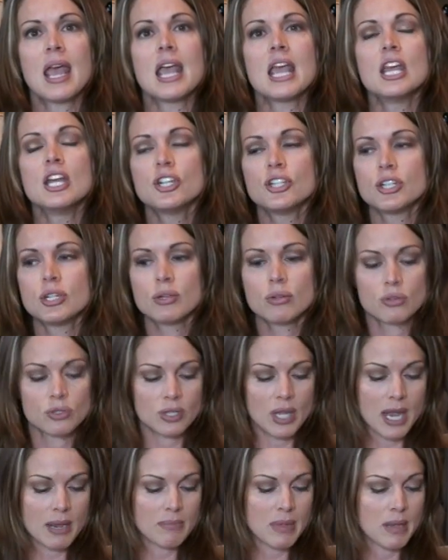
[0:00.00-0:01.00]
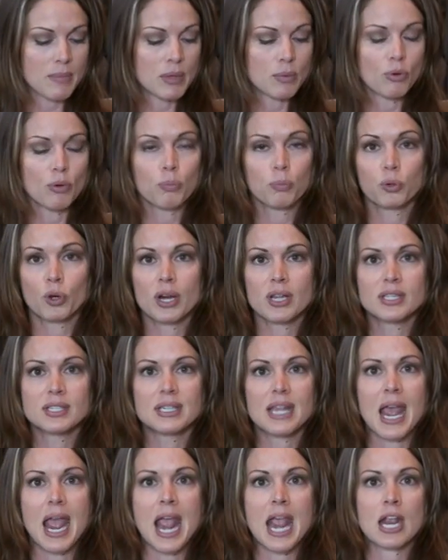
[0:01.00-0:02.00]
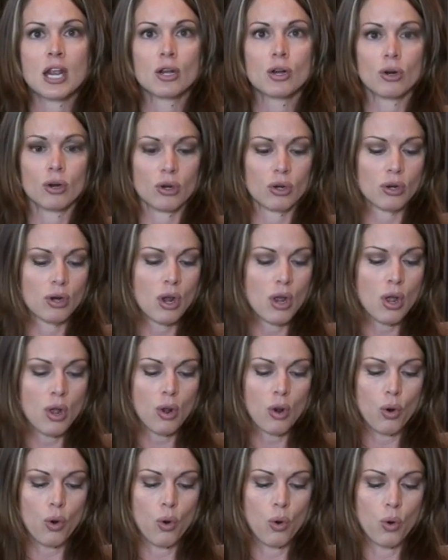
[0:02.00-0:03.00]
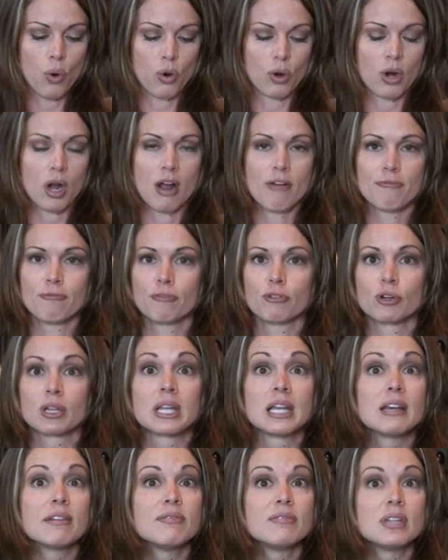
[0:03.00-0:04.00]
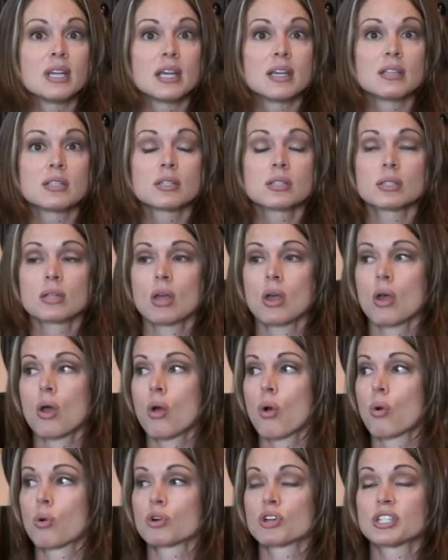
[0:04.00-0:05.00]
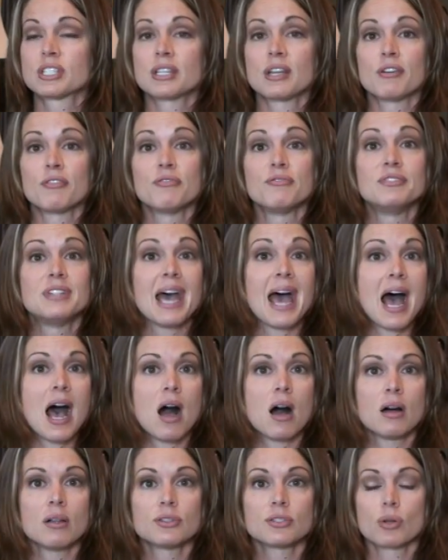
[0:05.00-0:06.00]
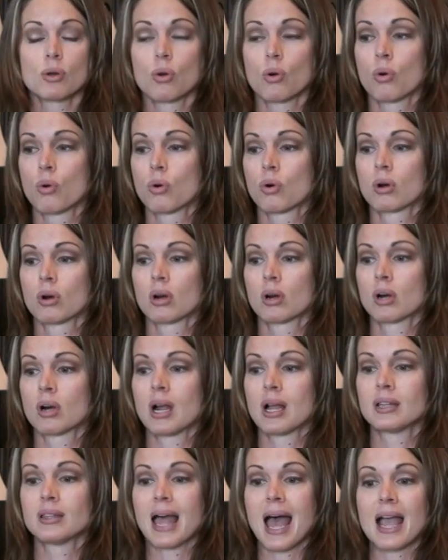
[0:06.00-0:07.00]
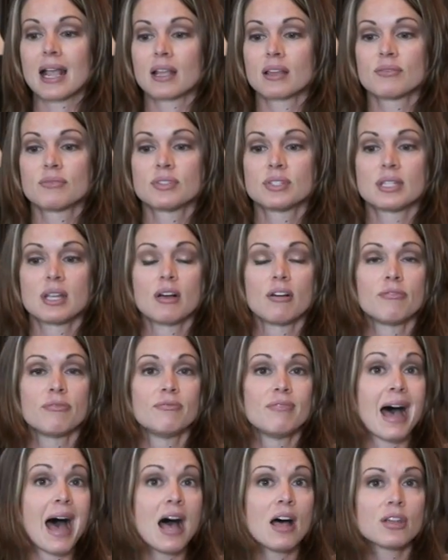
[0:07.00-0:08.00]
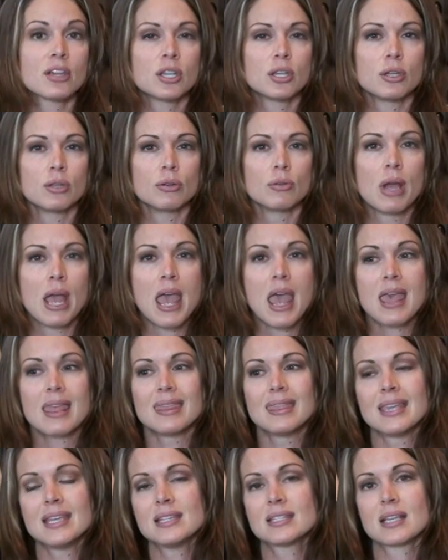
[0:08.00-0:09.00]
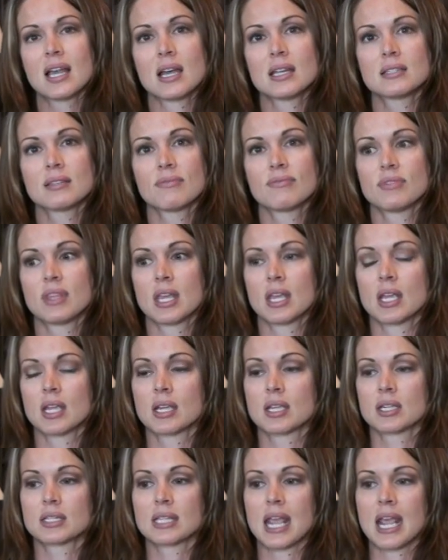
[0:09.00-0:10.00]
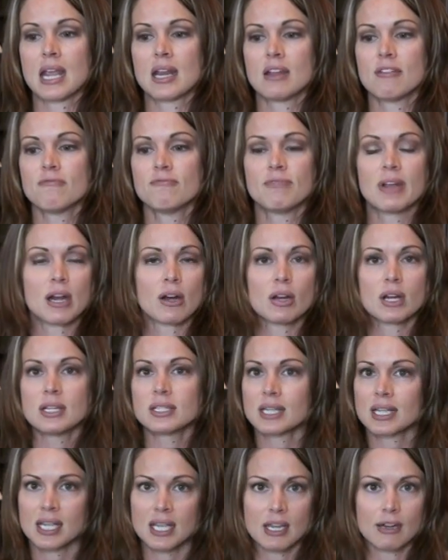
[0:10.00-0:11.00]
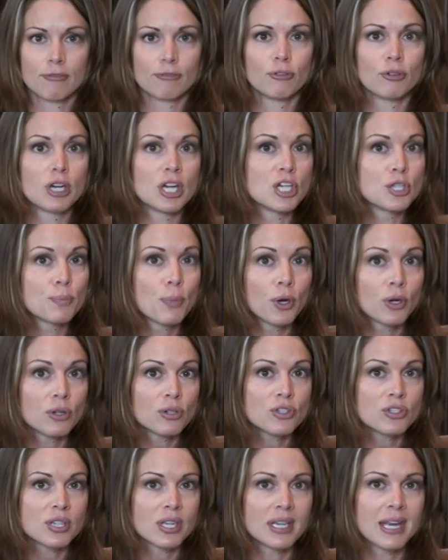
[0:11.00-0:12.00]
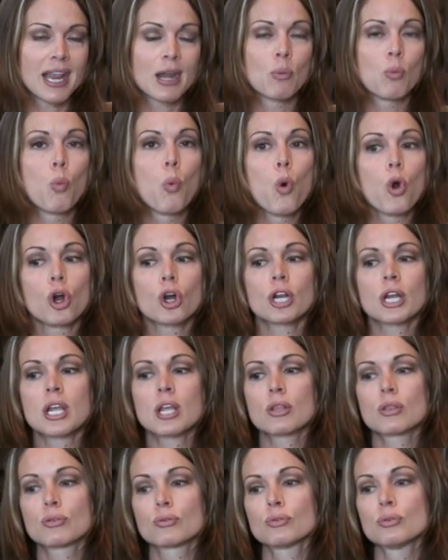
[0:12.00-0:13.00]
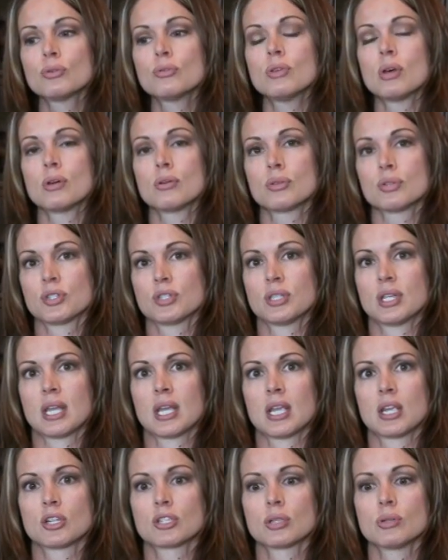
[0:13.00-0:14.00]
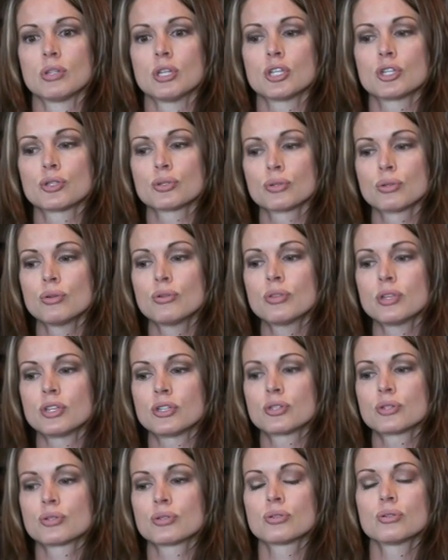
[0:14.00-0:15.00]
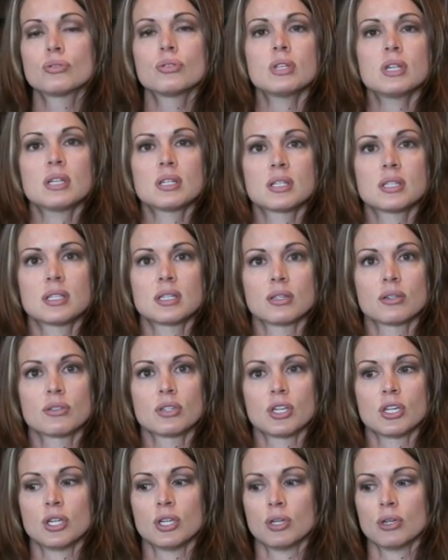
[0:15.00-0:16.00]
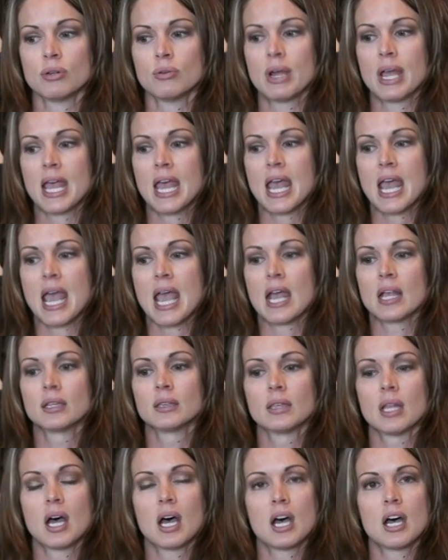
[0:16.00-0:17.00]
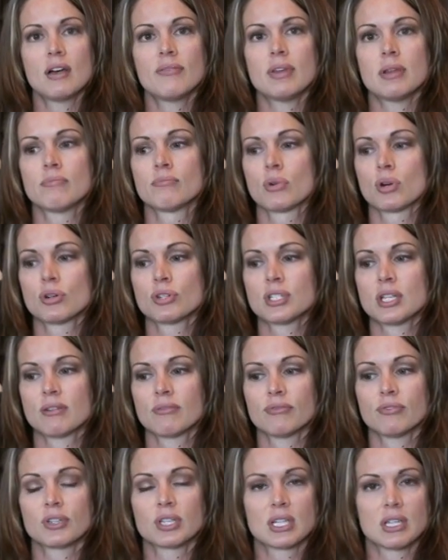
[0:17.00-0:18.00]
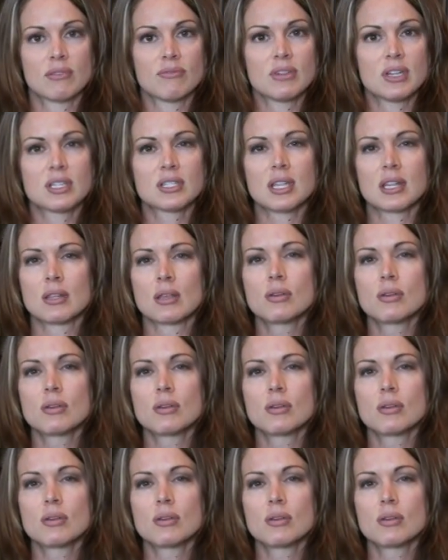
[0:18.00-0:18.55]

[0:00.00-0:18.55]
Issues like maybe repressed anger or unforgiveness or self-doubt or a lack of self-value, these kinds of things, and it varies again for each person, and working through those things so that truth is truly instilled in you, and love and mercy and forgiveness and